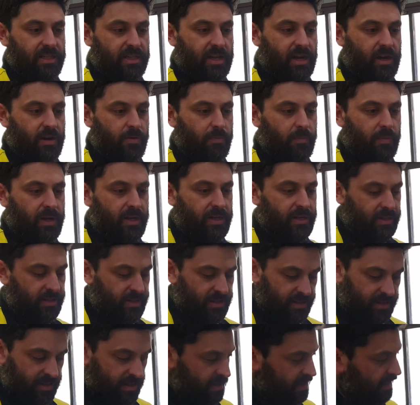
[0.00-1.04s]
current one,
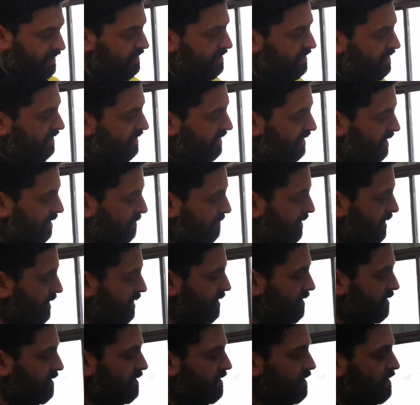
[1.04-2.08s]
that's going to come out,
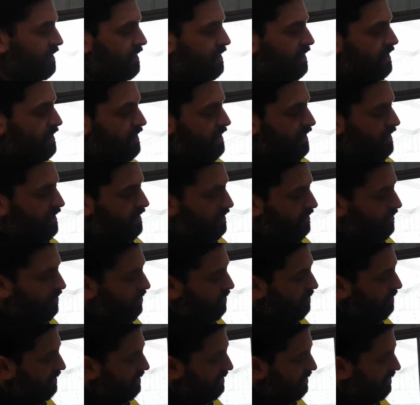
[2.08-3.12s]
and the new
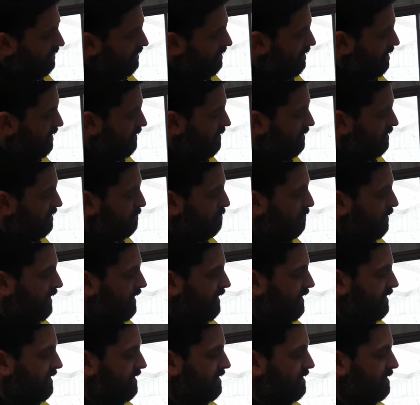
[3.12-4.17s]
one's going to go in its
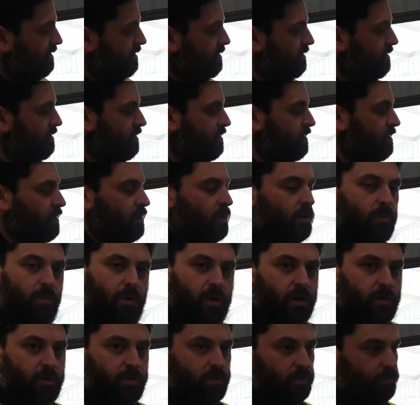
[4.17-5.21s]
place. What
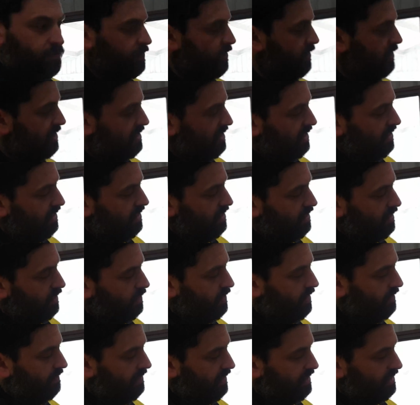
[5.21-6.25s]
I'll do first though, I'll
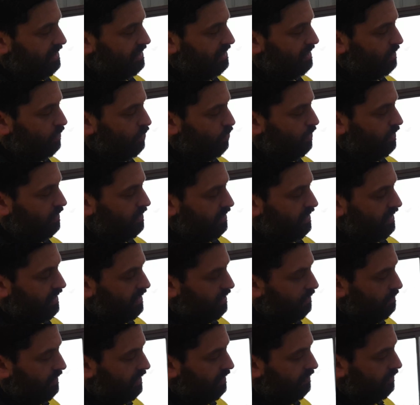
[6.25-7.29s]
give this quick thing
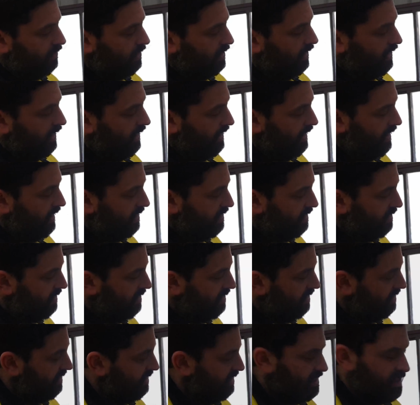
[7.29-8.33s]
a bit of a clean out,
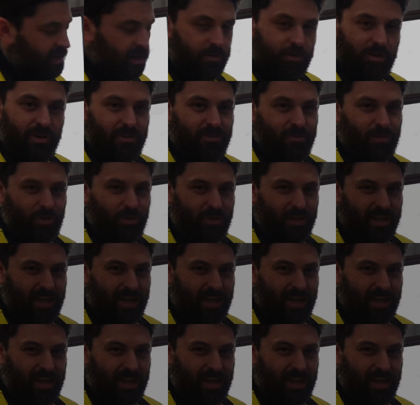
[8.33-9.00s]
just get rid of all the